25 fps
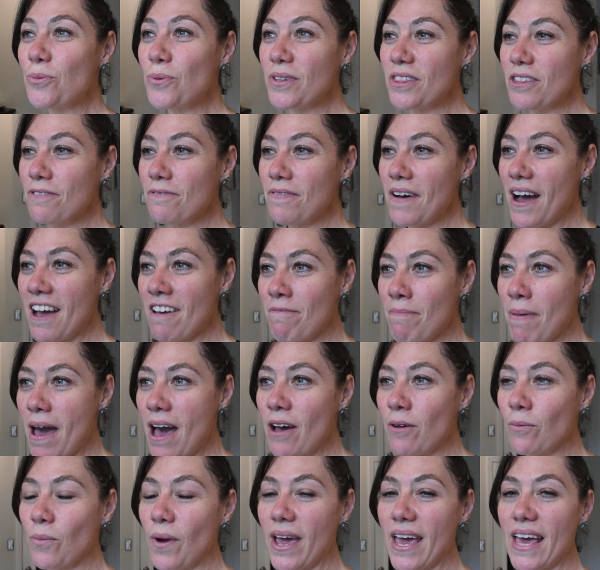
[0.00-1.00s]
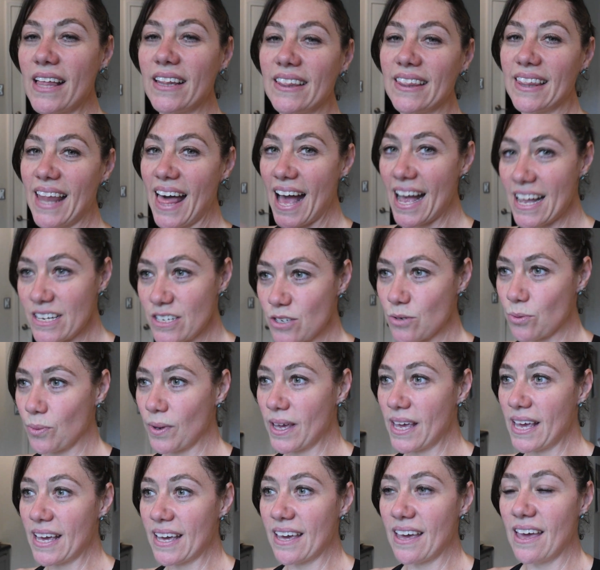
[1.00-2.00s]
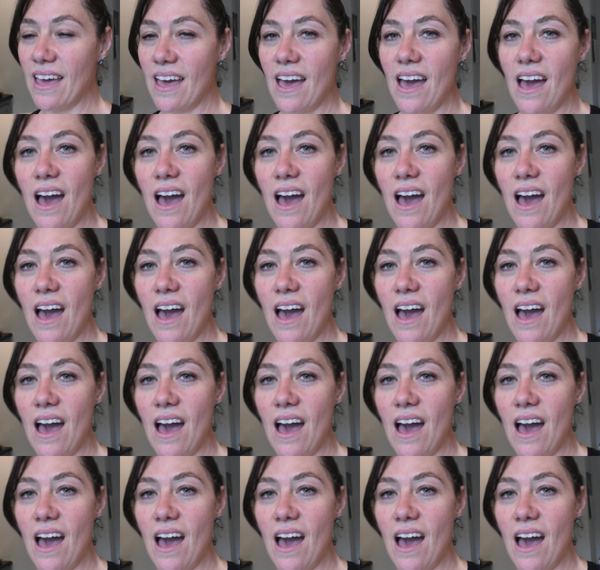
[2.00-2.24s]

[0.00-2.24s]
with the 5-pound weight last week,